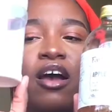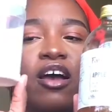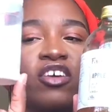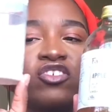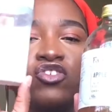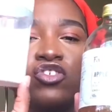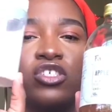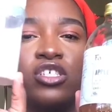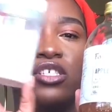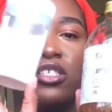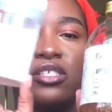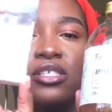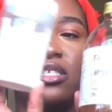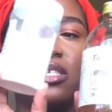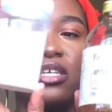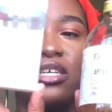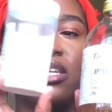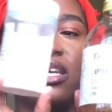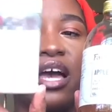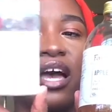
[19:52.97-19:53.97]
as you can
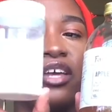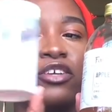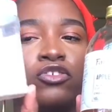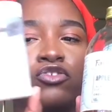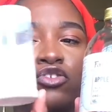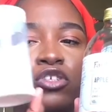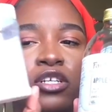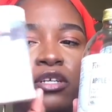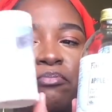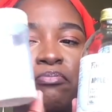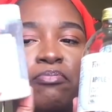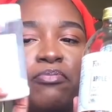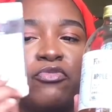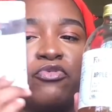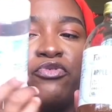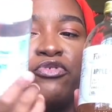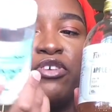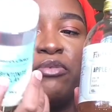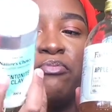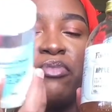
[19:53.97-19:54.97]
see, I usually
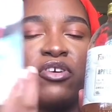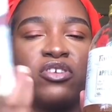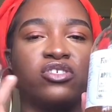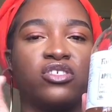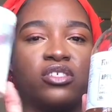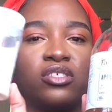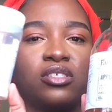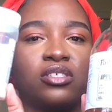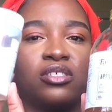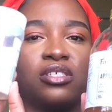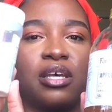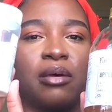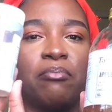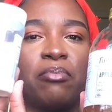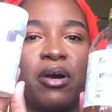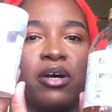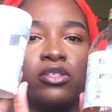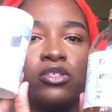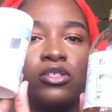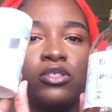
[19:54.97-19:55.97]
repurchase this
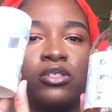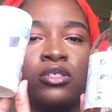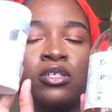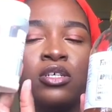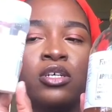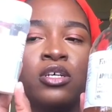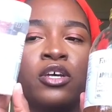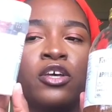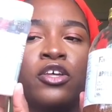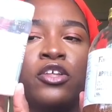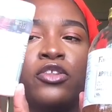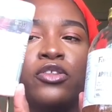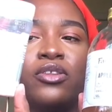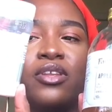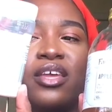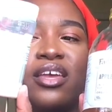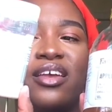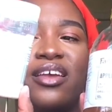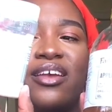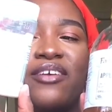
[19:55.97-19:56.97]
about
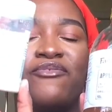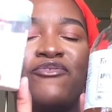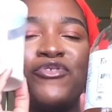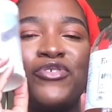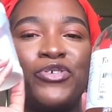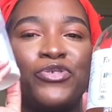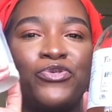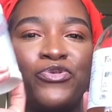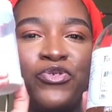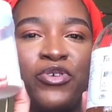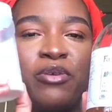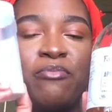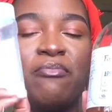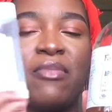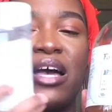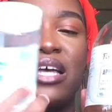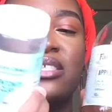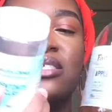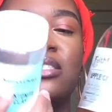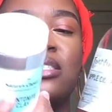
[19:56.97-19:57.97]
every 3
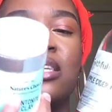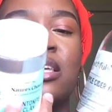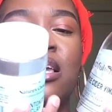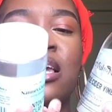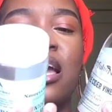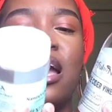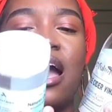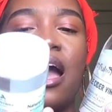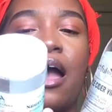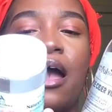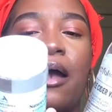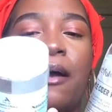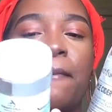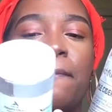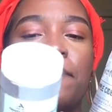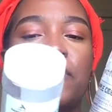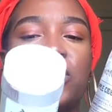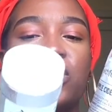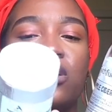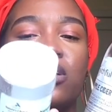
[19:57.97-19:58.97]
months,
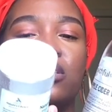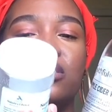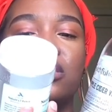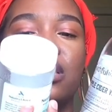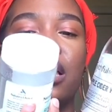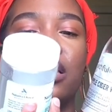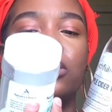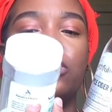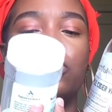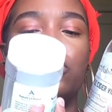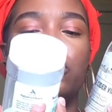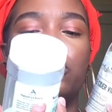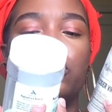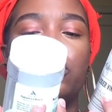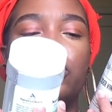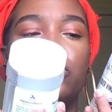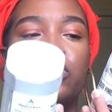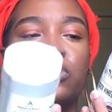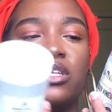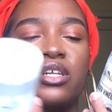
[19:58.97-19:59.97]
because I do
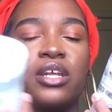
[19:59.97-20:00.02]
use it